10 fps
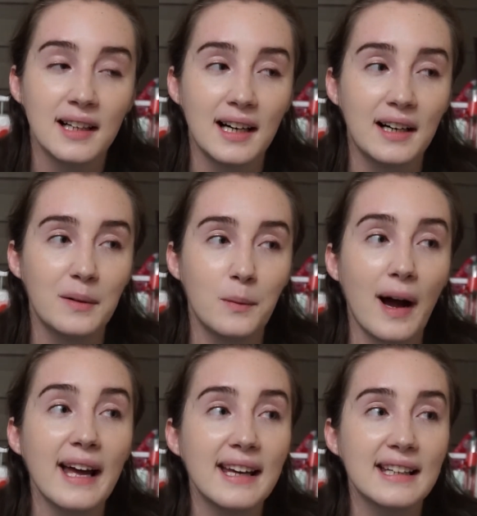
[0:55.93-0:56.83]

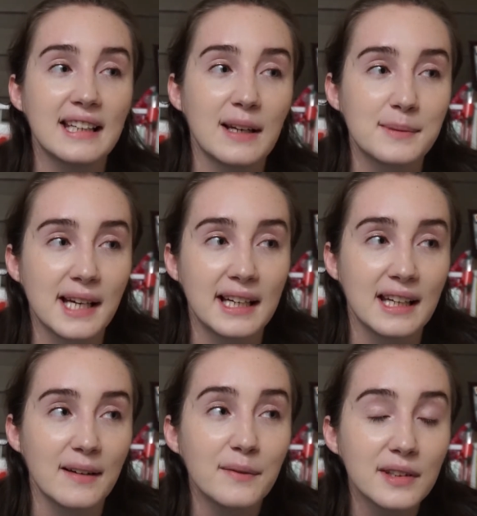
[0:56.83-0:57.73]
why I ended up
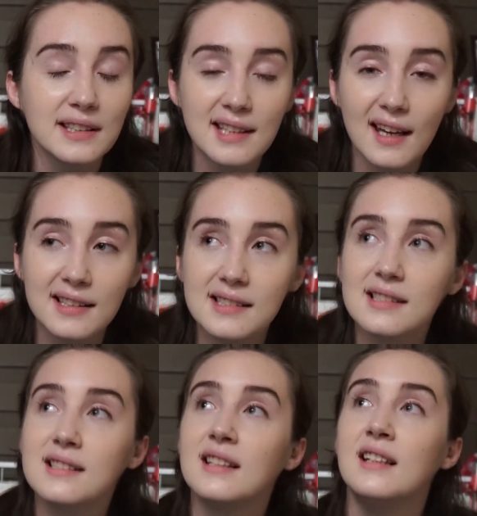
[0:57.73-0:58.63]
signing up for the test,